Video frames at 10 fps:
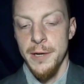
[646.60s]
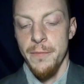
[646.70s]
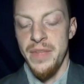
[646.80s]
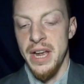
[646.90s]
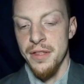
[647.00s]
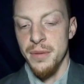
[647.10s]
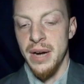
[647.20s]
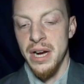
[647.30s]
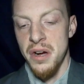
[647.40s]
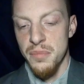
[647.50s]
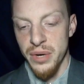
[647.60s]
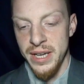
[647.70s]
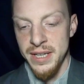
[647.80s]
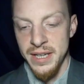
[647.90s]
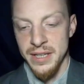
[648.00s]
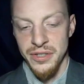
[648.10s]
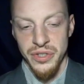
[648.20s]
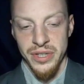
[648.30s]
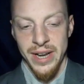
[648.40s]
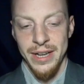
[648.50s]
The other by comprehending in the
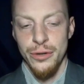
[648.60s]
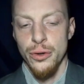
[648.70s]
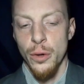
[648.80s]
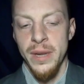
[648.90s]
society so